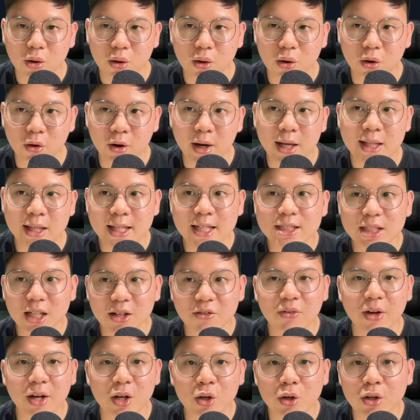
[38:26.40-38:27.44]
or at least
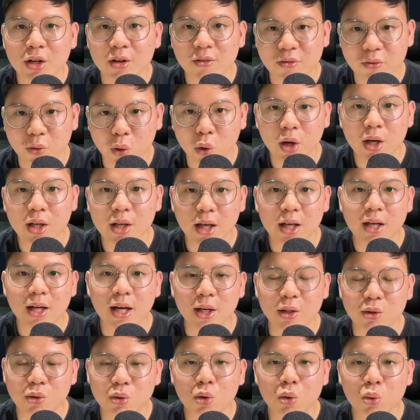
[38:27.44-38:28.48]
if I could avoid it,
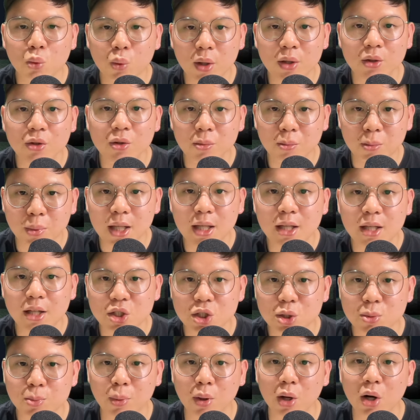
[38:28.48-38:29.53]
I don't want to be in a
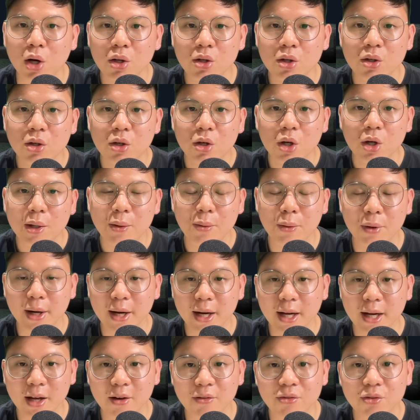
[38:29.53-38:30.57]
spot where
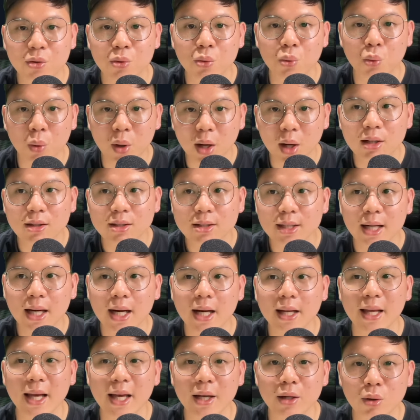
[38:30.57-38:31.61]
I have to
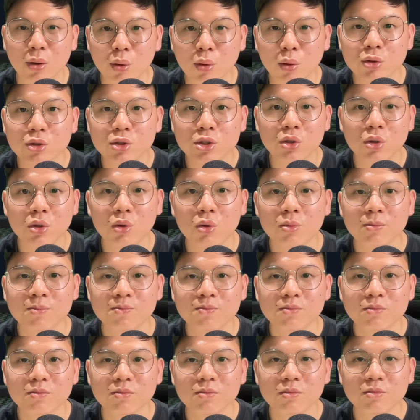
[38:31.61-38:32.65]
wildcard and also,
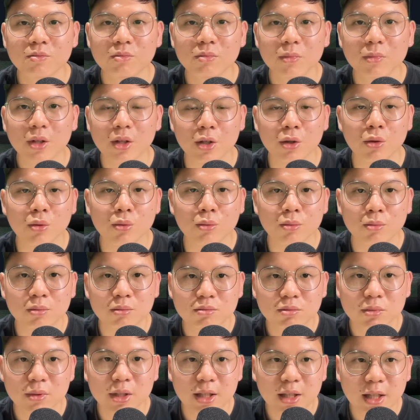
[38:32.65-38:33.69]

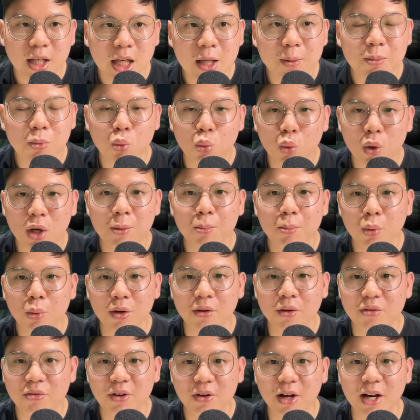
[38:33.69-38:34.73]
keep
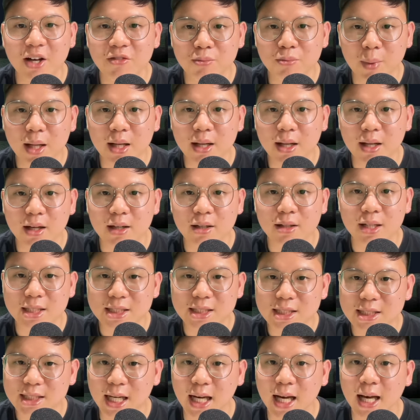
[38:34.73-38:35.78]
1.5 million
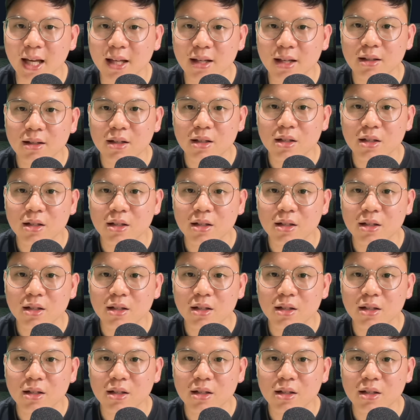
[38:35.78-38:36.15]
aside